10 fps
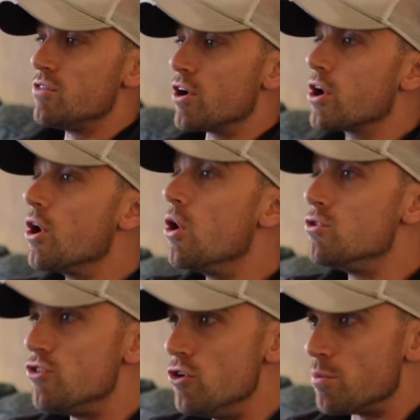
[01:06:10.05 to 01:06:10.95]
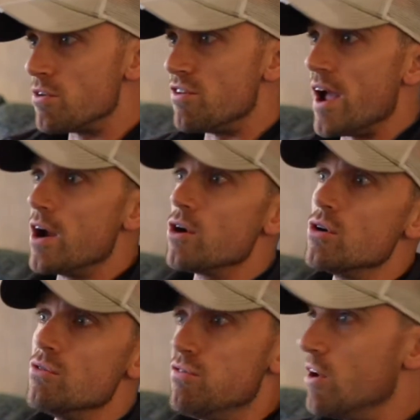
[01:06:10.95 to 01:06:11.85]
the go-to
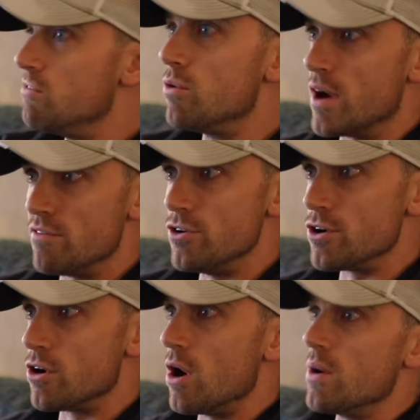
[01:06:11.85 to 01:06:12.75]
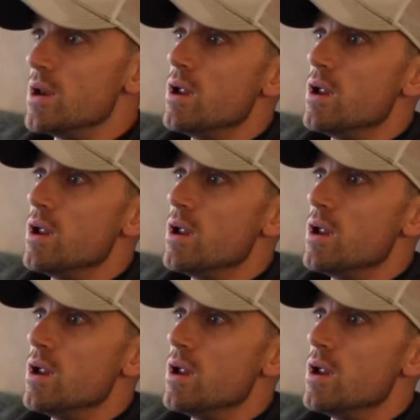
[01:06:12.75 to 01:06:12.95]
purveyor of whatever you're growing.